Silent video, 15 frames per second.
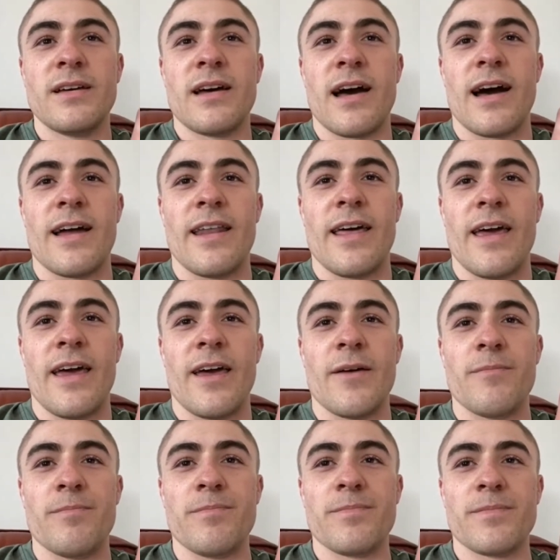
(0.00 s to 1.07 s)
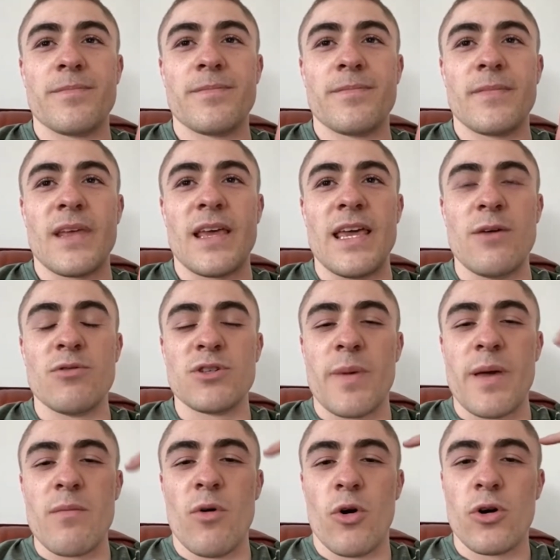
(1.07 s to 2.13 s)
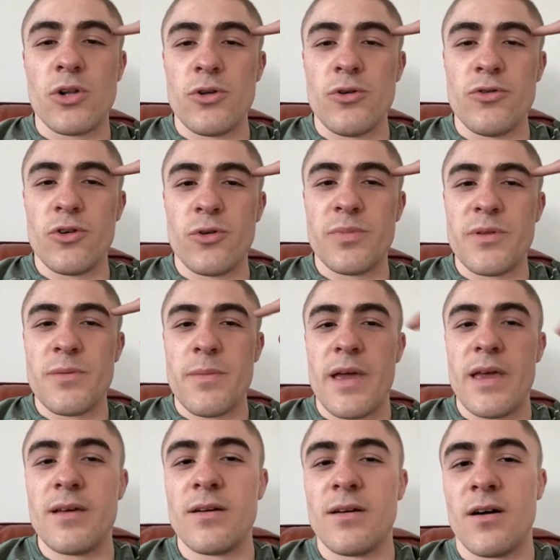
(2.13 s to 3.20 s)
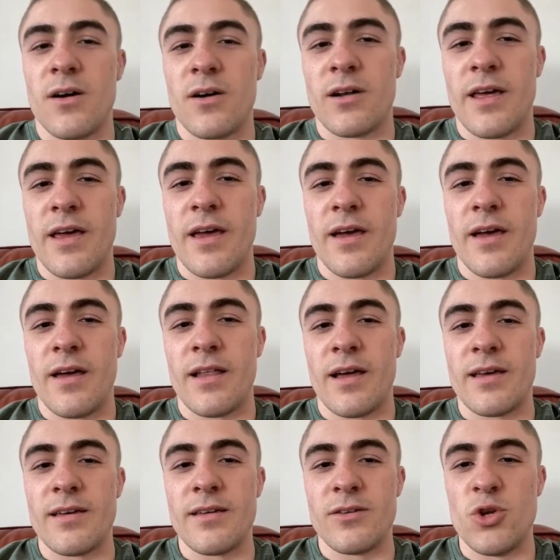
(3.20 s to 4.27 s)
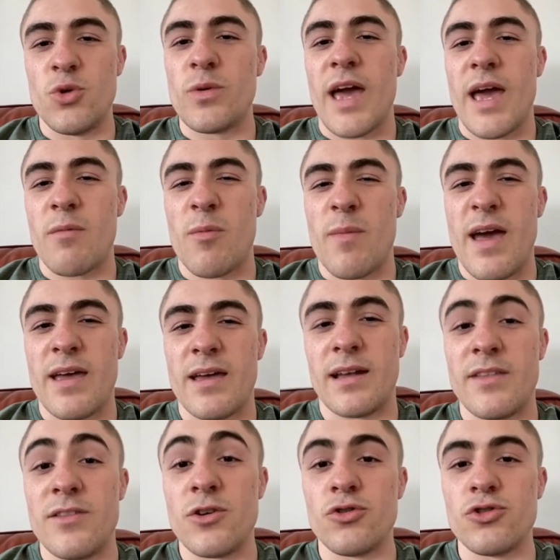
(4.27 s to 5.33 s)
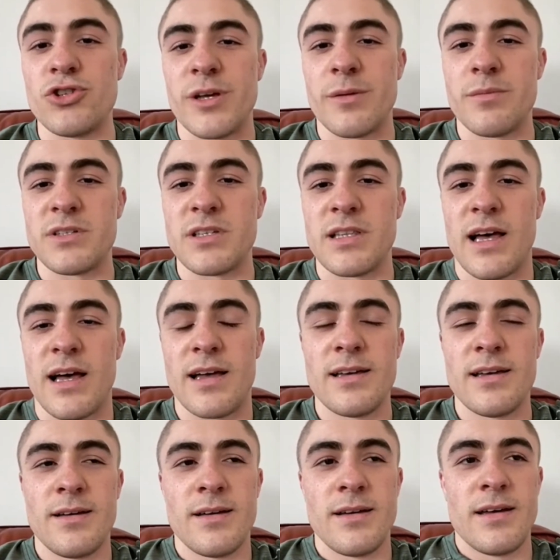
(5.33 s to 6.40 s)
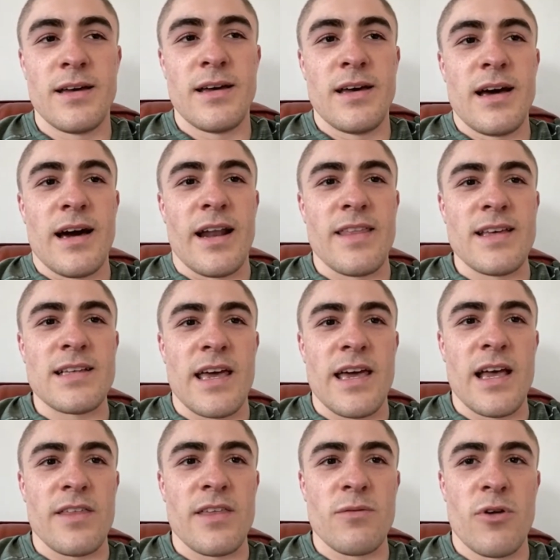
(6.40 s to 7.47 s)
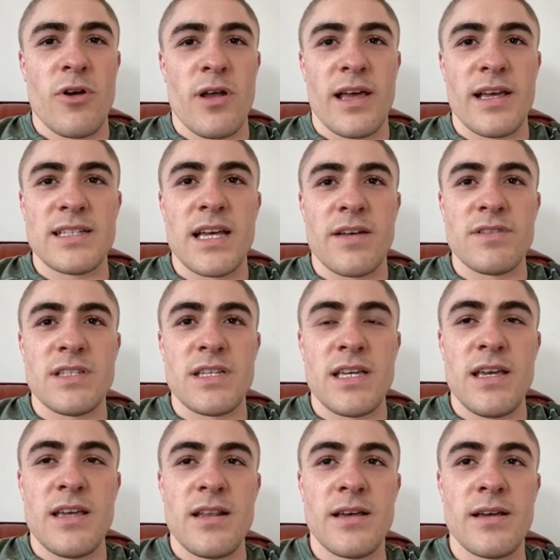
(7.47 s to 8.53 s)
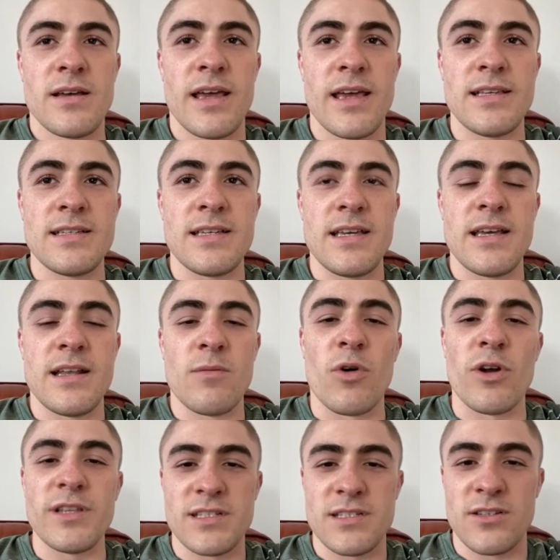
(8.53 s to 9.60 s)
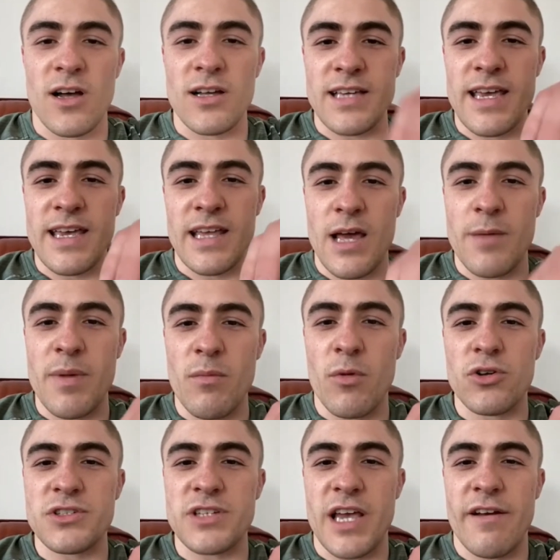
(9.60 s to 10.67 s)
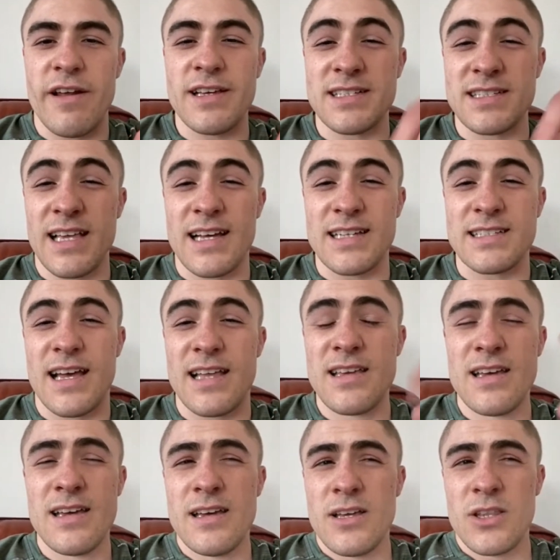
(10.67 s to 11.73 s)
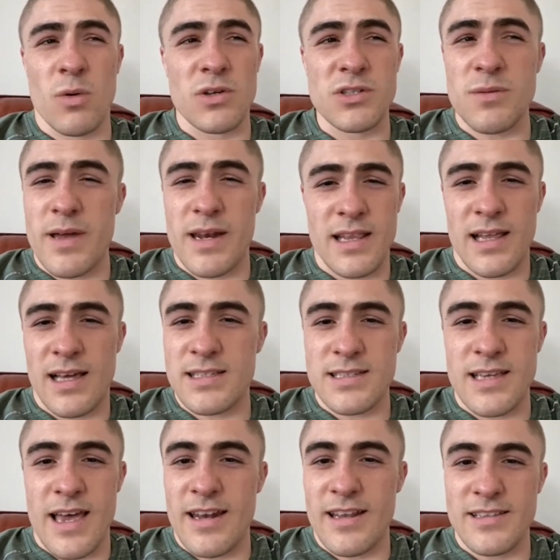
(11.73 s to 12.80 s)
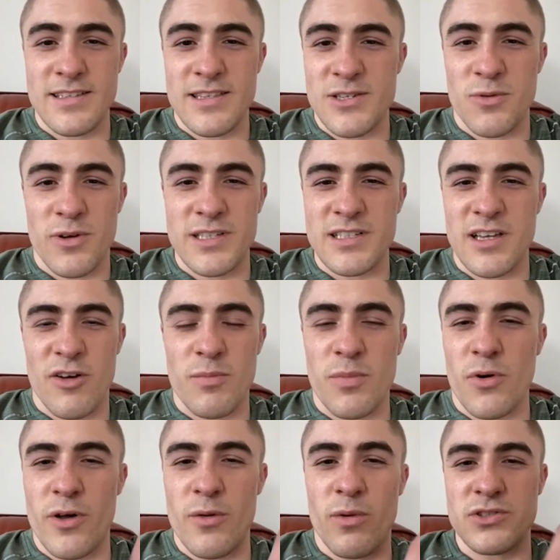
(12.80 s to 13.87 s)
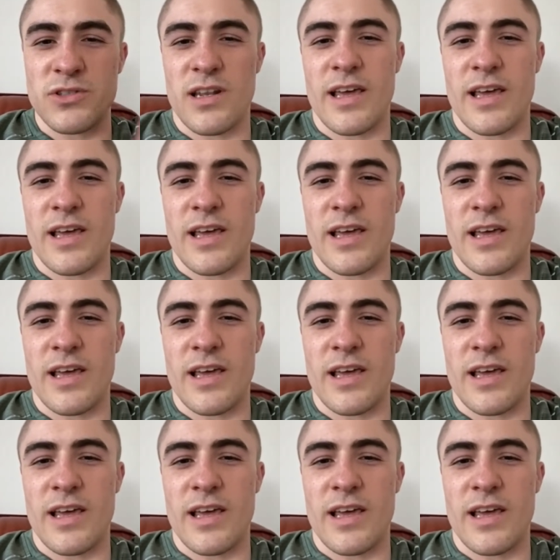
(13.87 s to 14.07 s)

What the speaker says: And he was a bit more clued up than me on like UK MMA and like the good gyms and that. And at this age, I think we were like 17, 18 and wanted to start taking it a bit more serious. Because like I said, there wasn't many lads getting into this one in Southport. It wasn't